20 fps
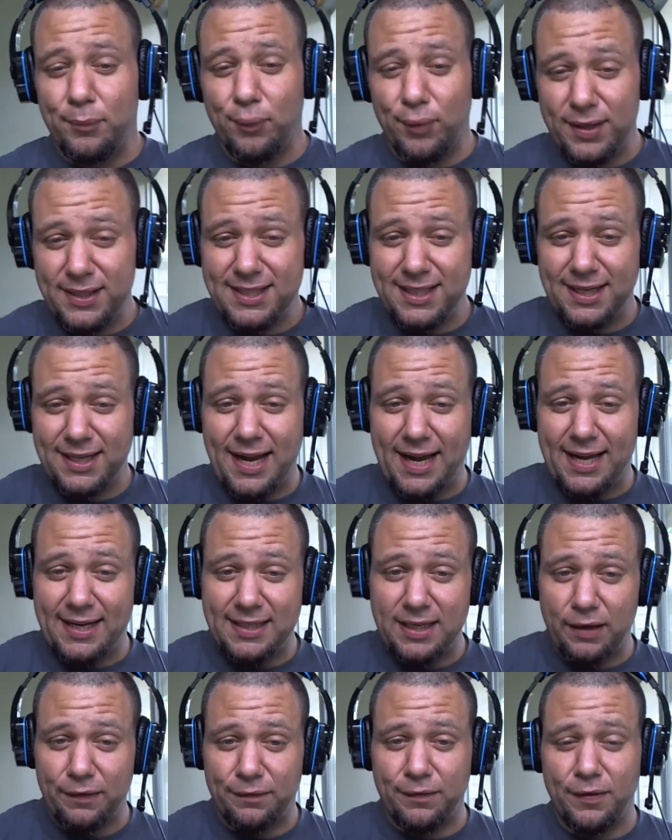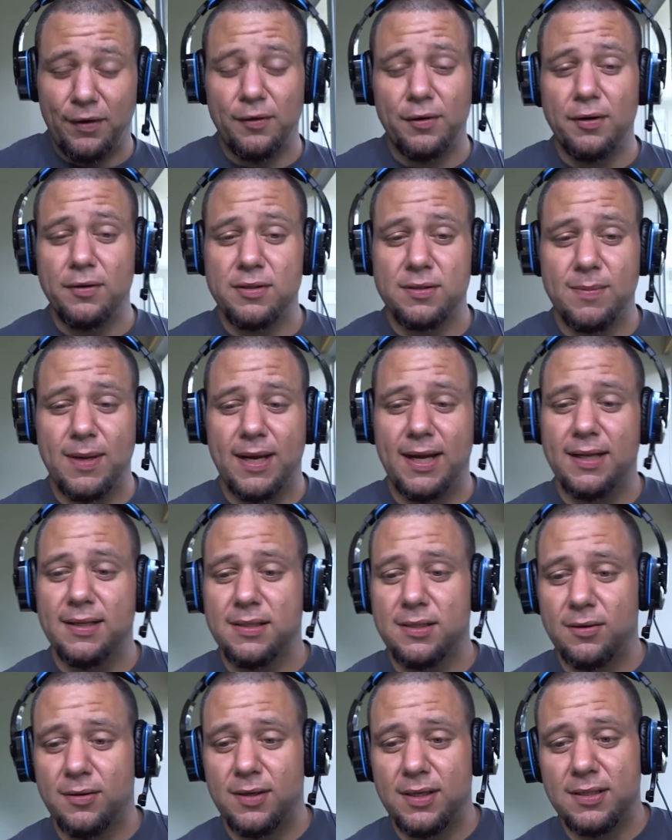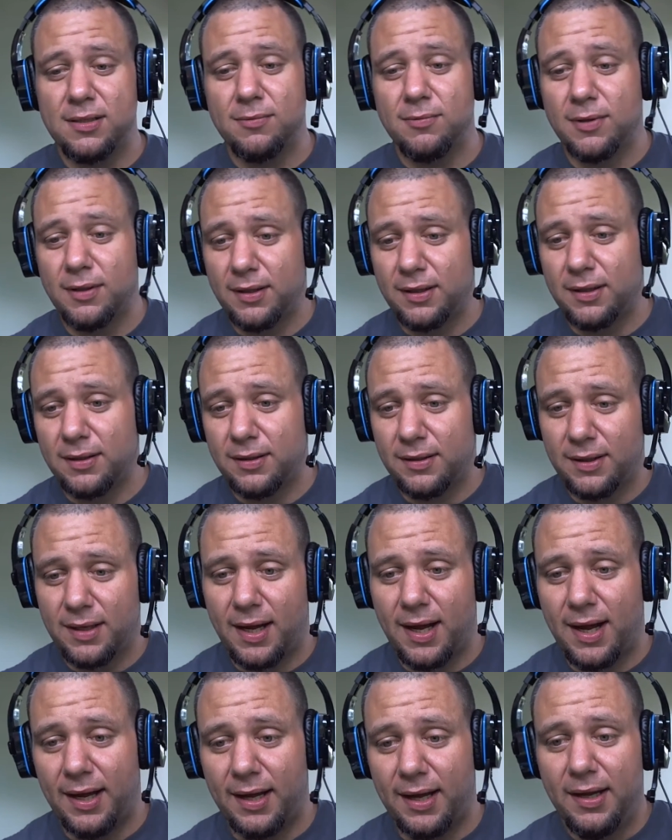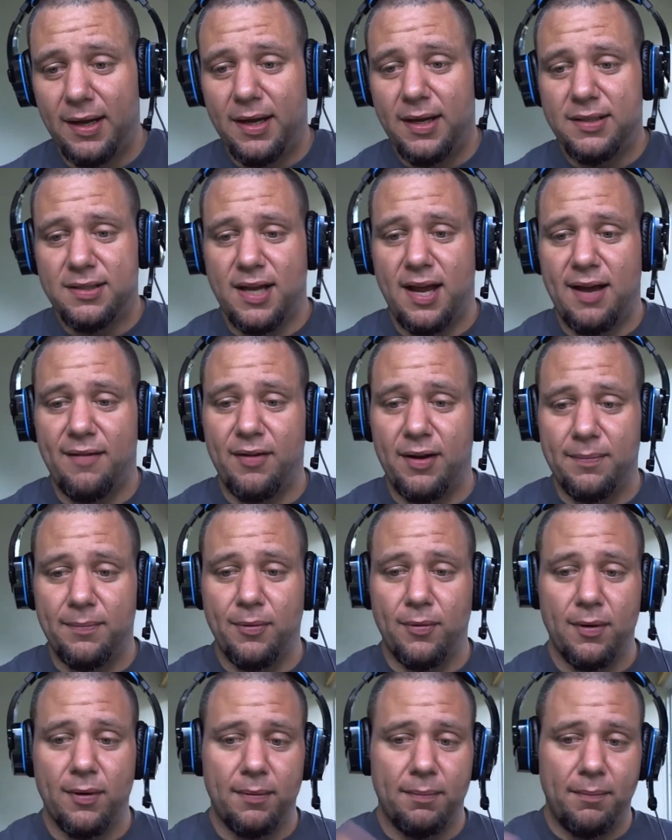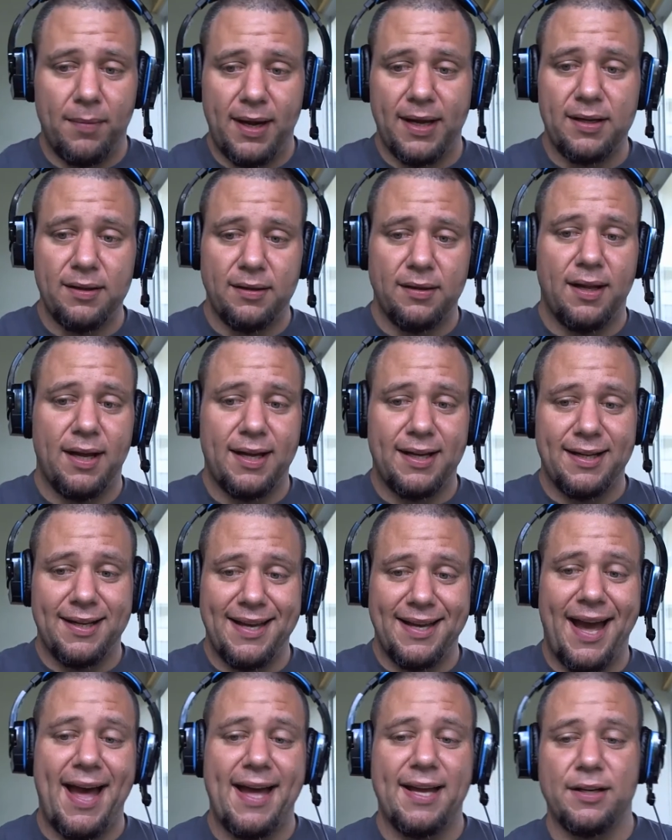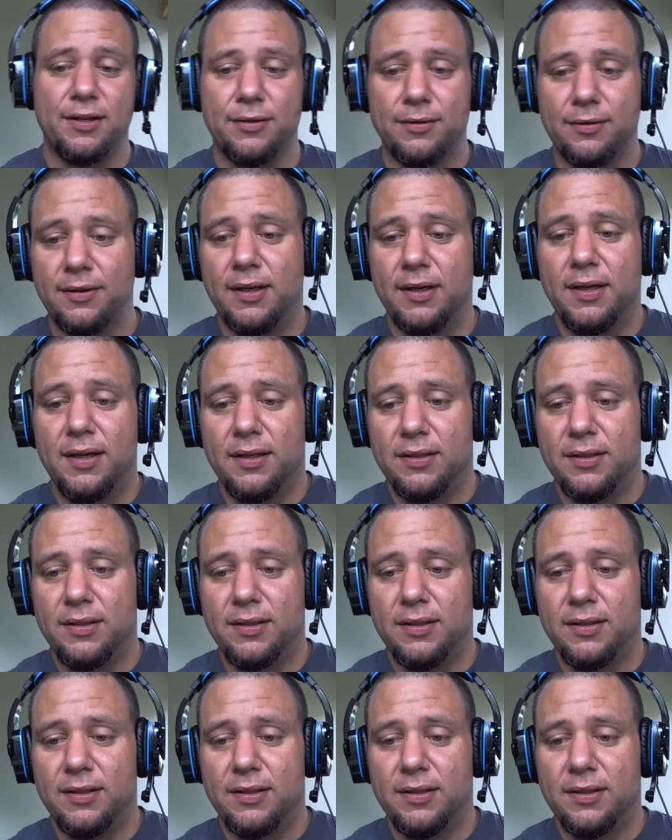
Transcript: printing high def photos, man. So he's a really good guy to have on board. Michael, I got you.